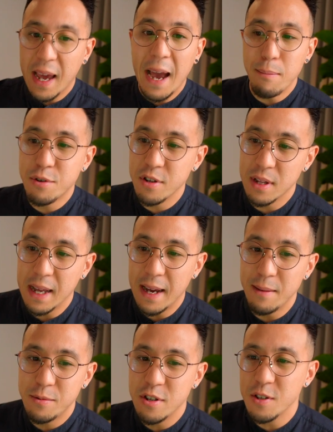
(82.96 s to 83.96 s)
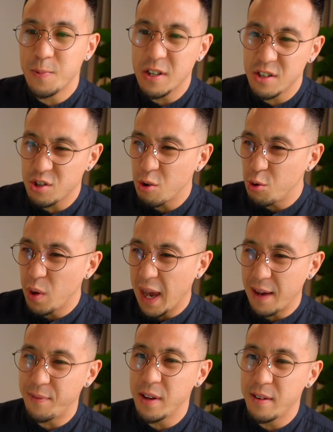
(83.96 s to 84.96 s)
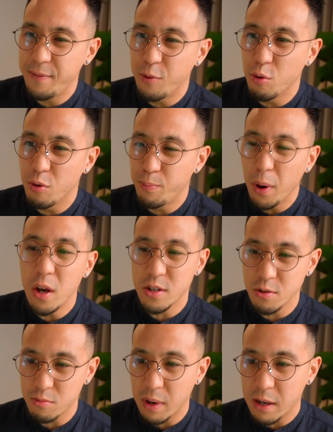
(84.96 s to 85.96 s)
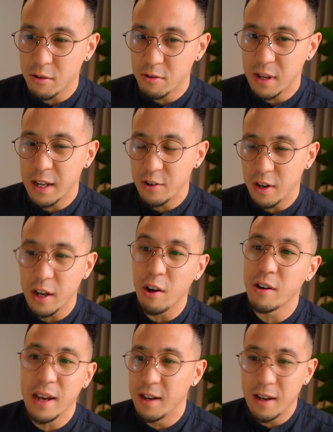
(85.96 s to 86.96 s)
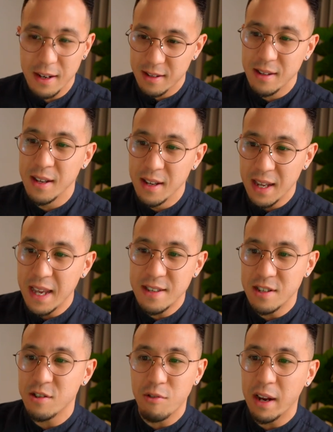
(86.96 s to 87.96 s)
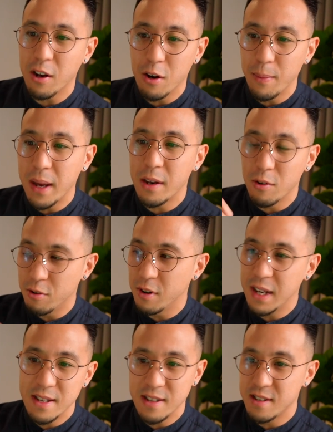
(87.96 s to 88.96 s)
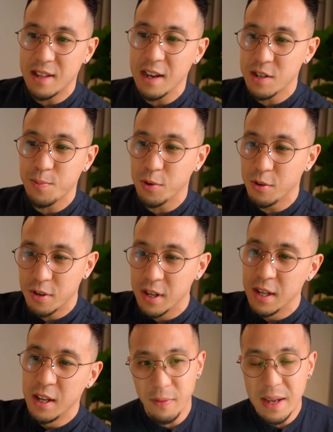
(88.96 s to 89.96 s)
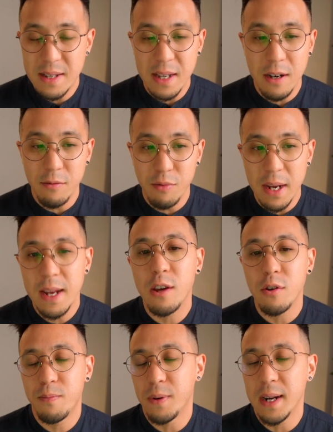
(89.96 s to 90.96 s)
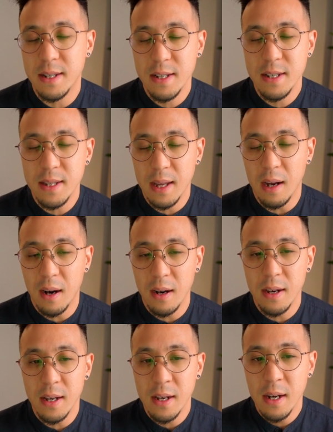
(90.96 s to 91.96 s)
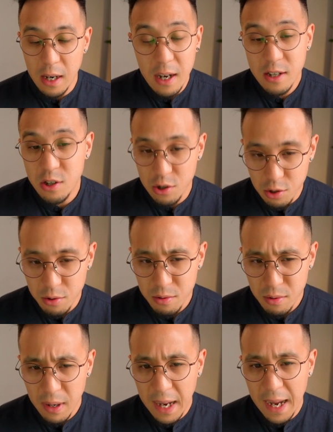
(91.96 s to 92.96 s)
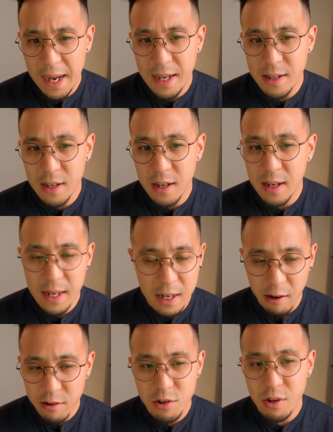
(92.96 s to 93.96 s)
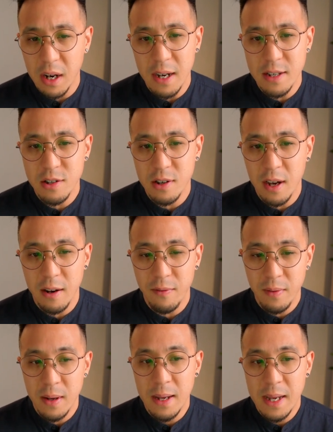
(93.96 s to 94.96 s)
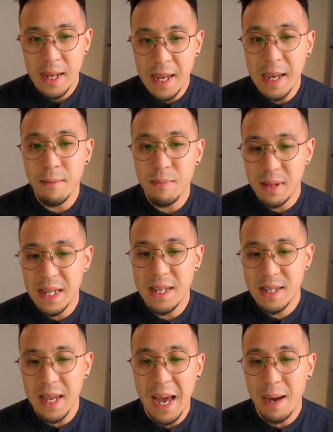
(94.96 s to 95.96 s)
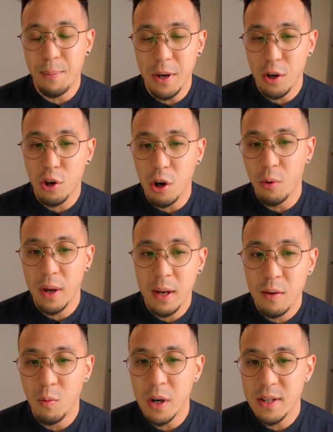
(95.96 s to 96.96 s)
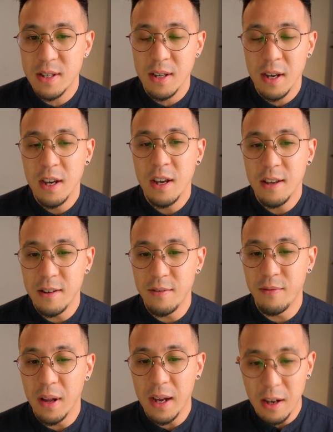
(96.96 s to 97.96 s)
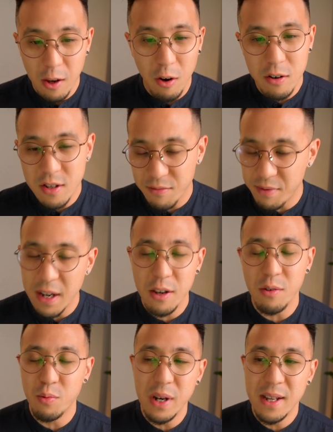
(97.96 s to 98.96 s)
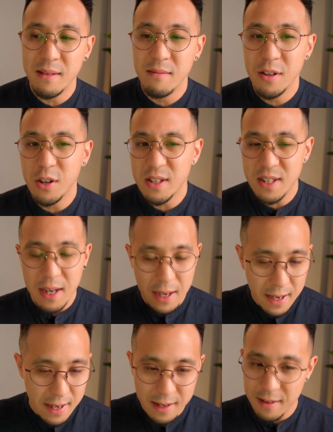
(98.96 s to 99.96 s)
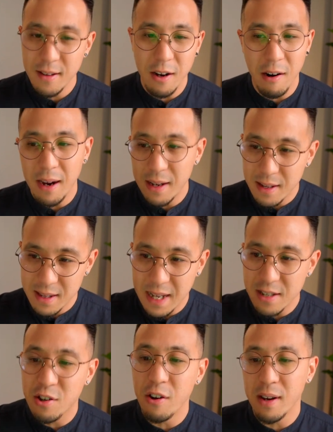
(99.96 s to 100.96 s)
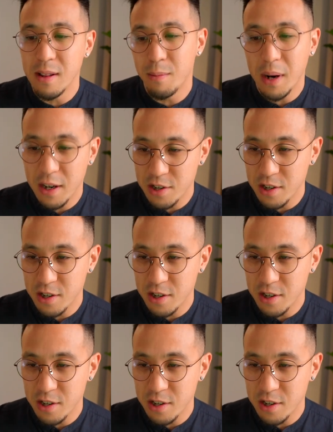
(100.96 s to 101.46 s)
capture that just because so you have it for personal record and you're like, okay, like here's this great comment or here's this dashboard. It's a really good practice that I like to do and uh, encourage you guys to kind of keep this habit going once you've like logged a really good win, you can say, hey, all right, that's going in the brag